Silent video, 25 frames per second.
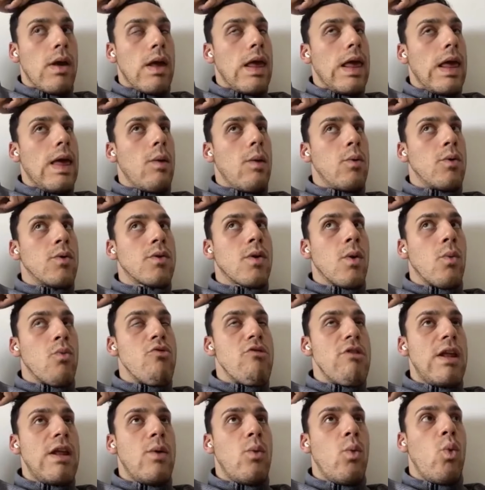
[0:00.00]
it was a
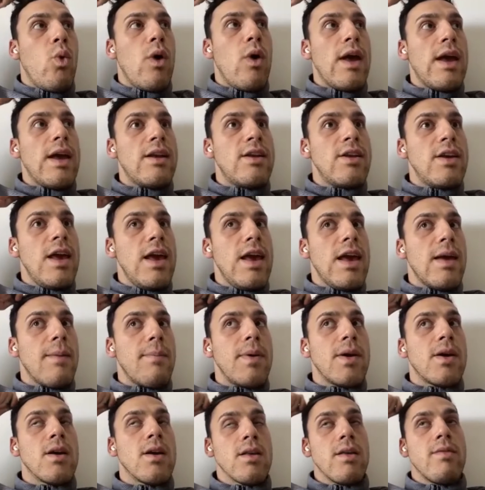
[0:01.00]
really weird year
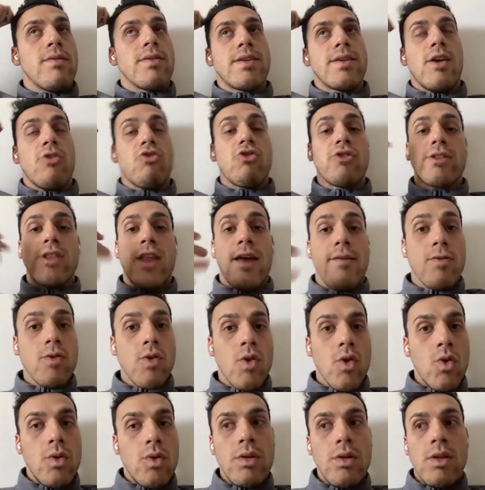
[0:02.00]
because obviously I just left
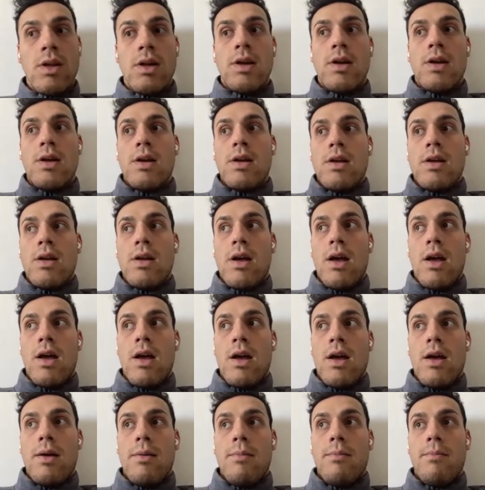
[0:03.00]
school,
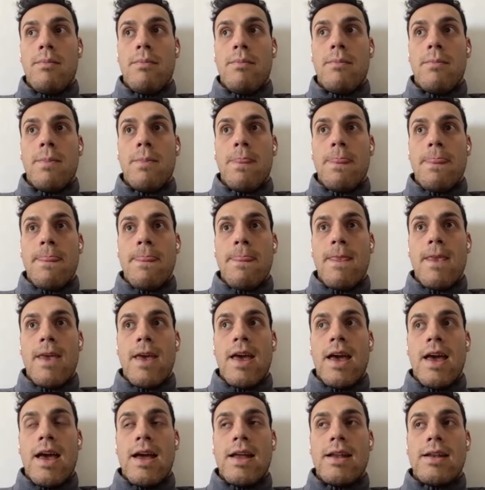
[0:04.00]
um,
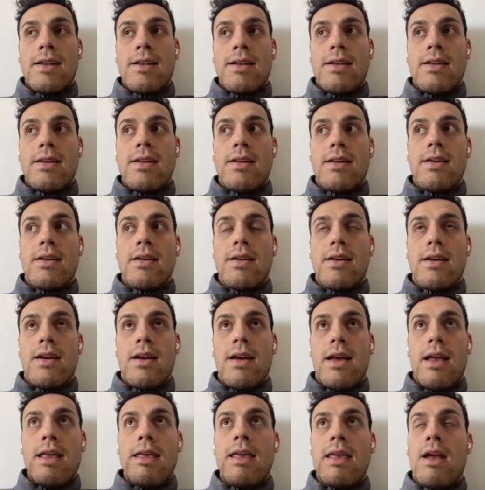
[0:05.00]
and
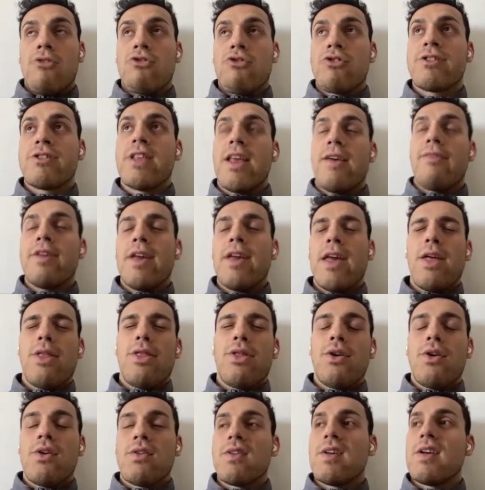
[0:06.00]
yeah, just left year
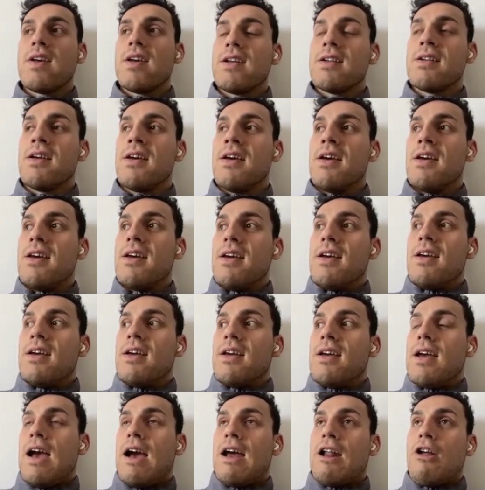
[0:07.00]
13.
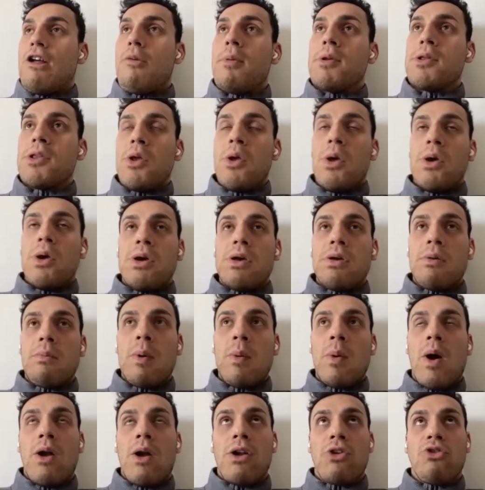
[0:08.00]
And I remember we
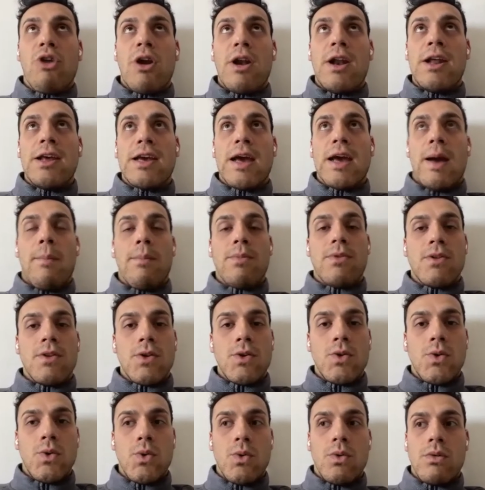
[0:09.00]
went on a training camp
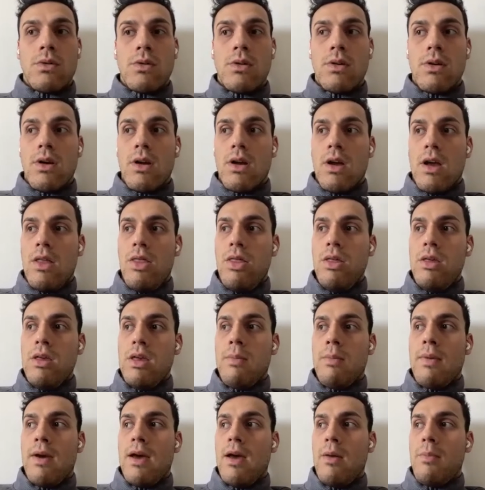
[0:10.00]
to, I think
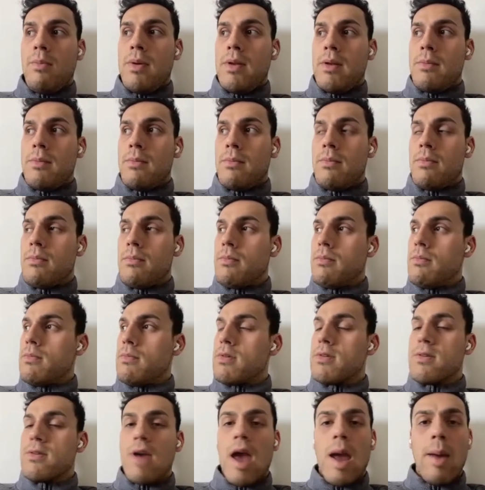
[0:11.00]
it might have been
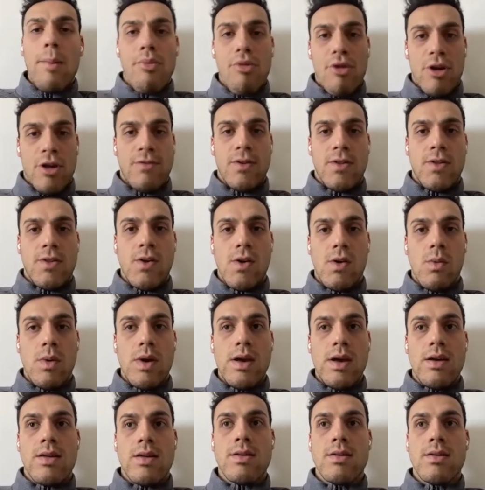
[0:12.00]
Cyprus for 2
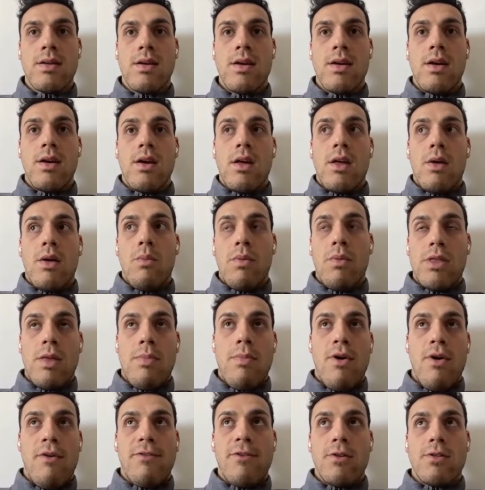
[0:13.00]
weeks with the
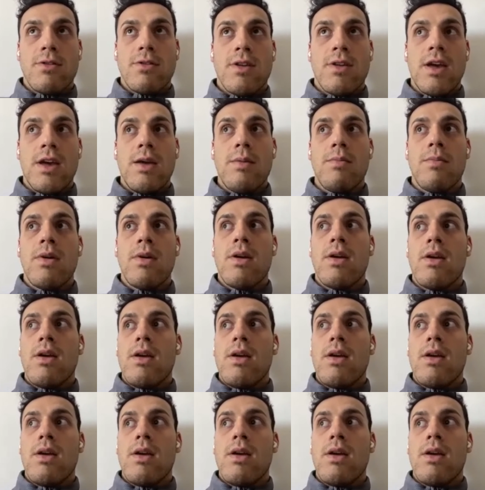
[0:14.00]
Millfield team.